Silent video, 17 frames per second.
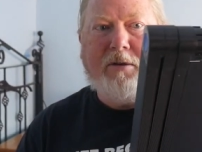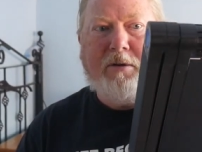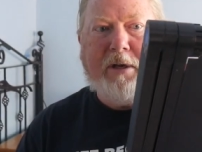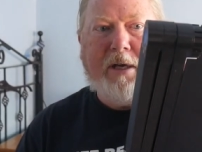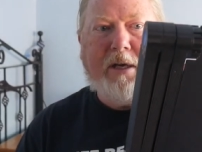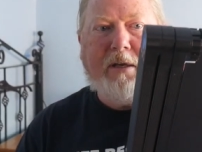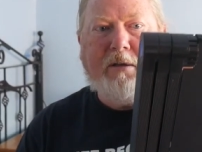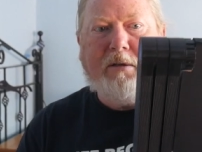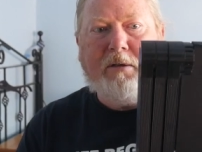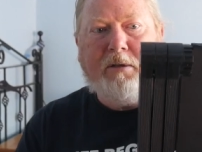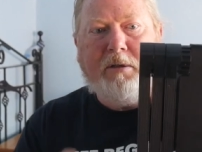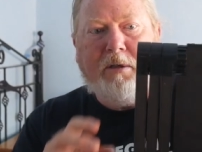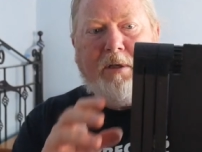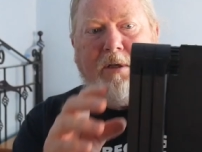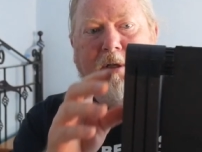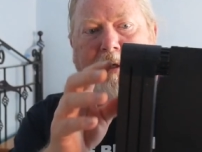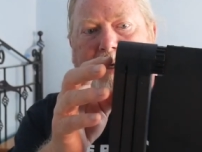on it
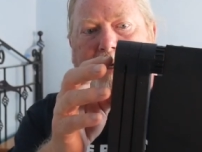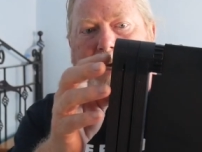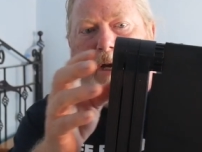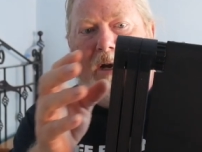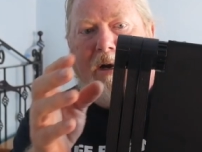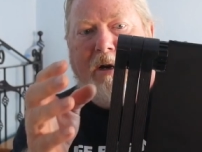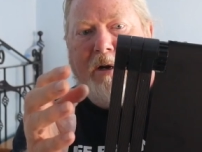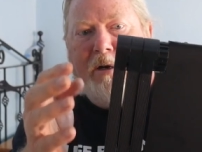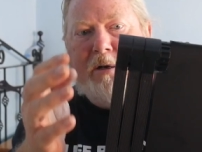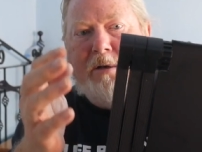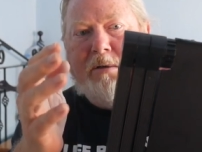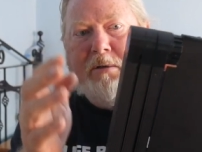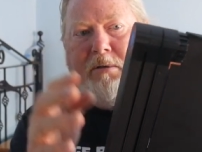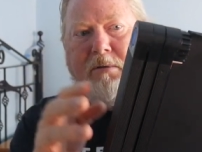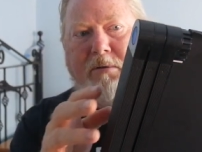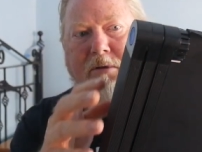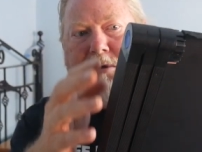are
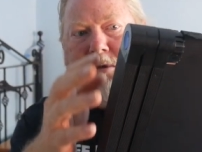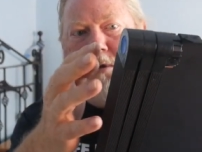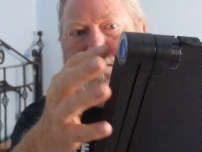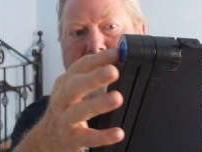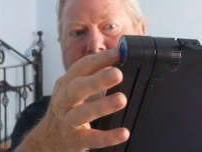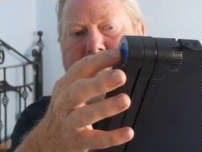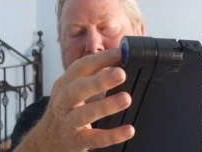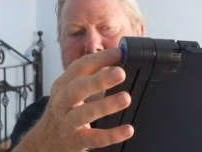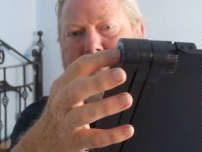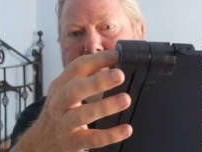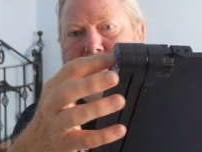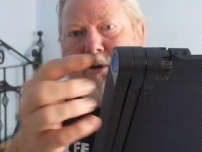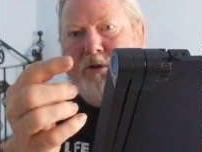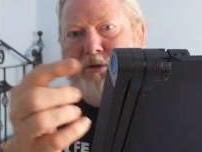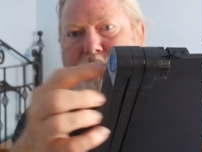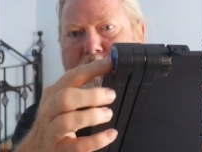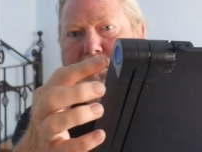sort of
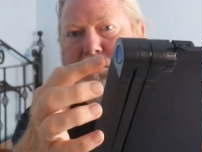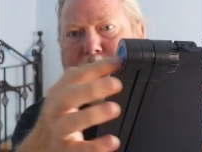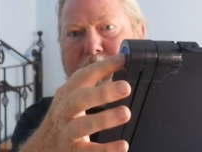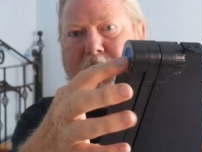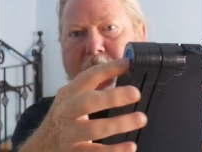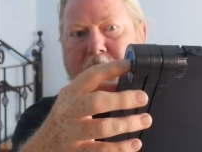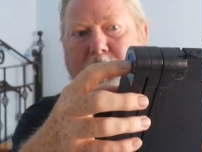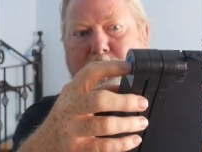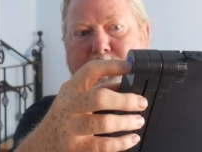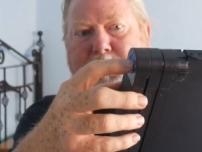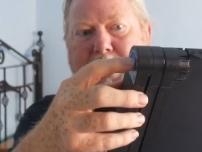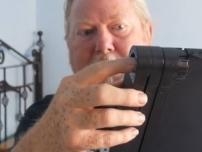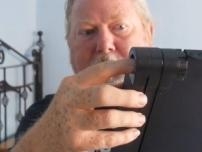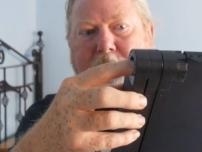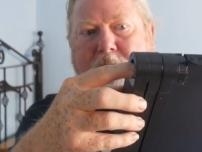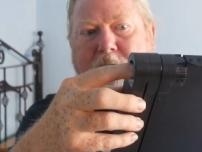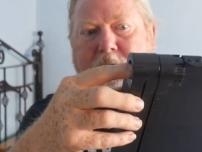controlled by a little
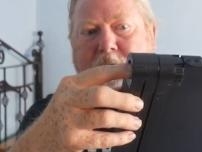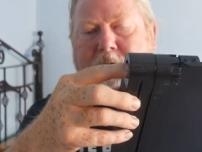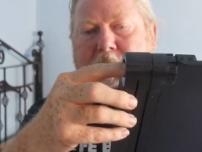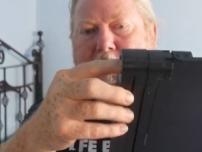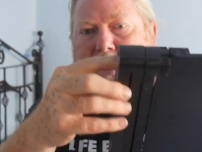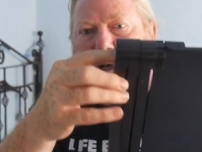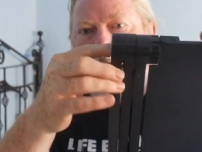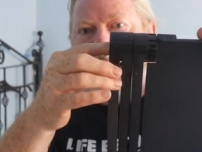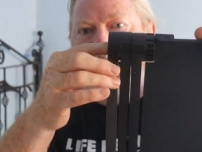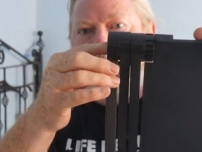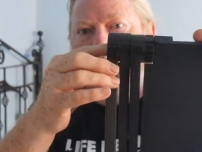button on the side so